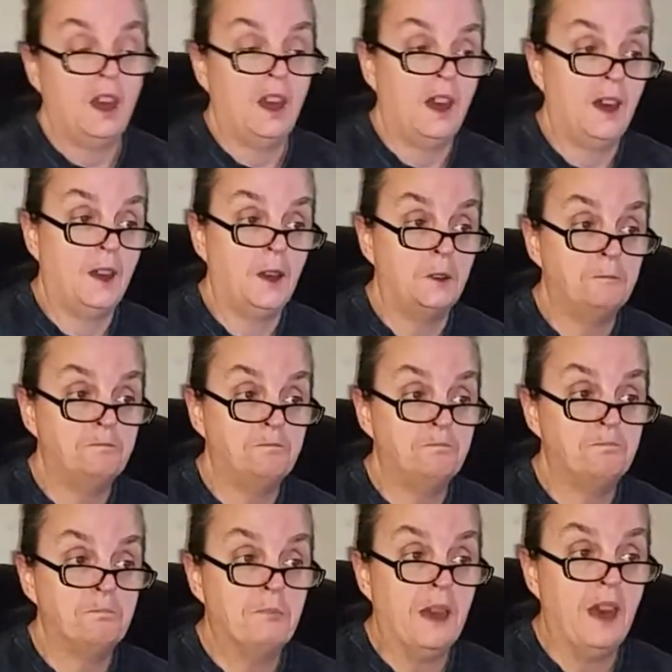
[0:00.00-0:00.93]

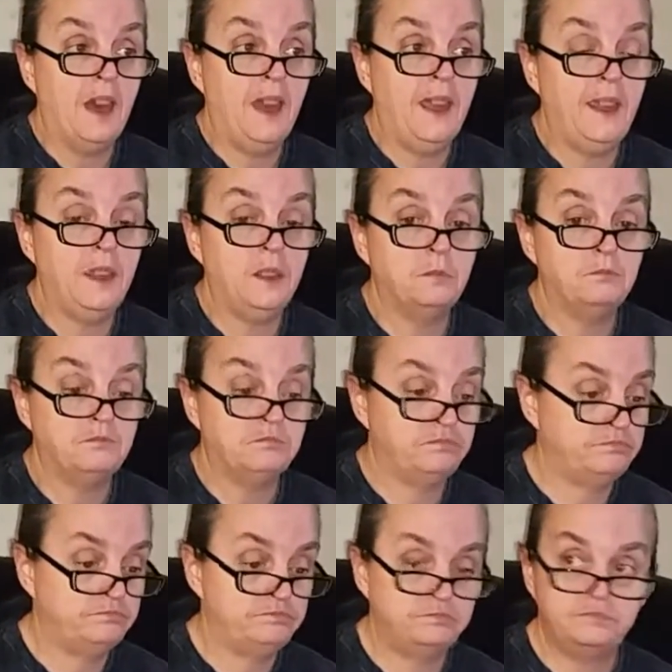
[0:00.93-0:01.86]
A
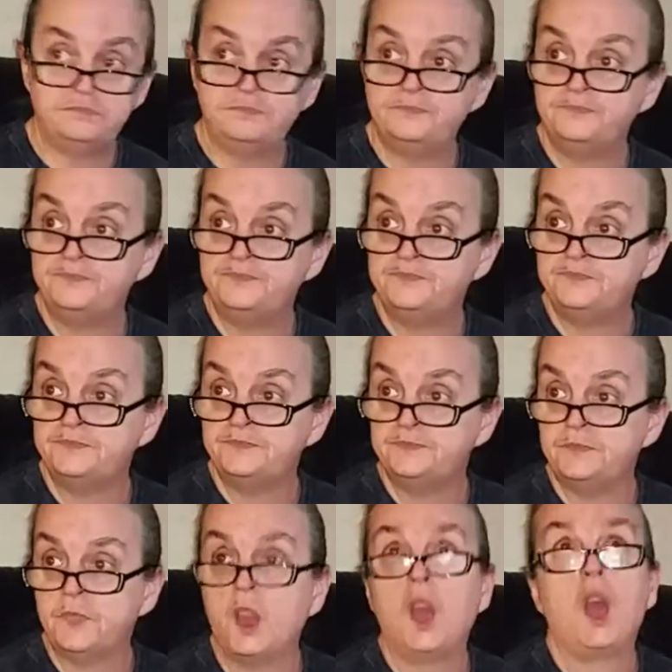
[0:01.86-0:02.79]
lot of
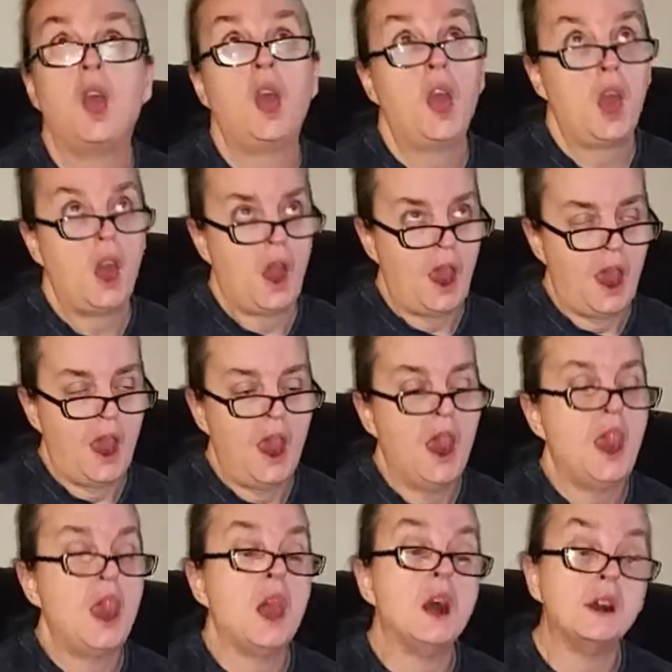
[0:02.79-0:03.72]
swearing and
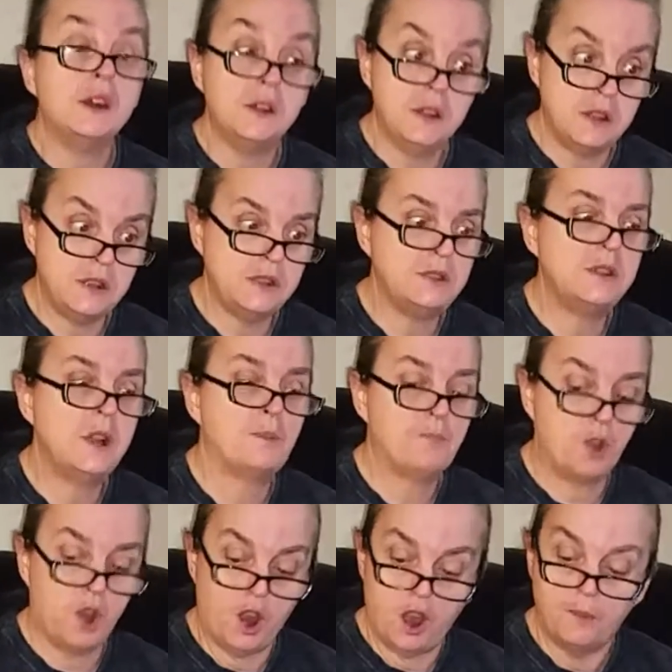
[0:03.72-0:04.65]
cussing and
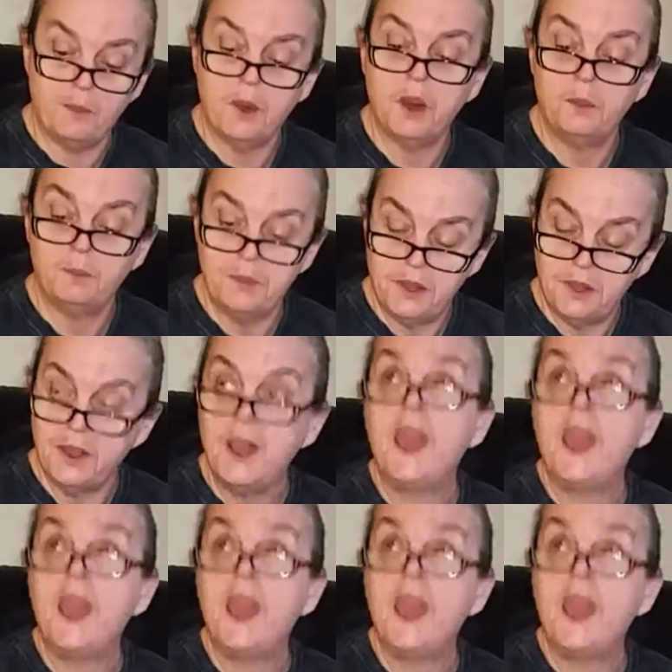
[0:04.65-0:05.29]
frustration.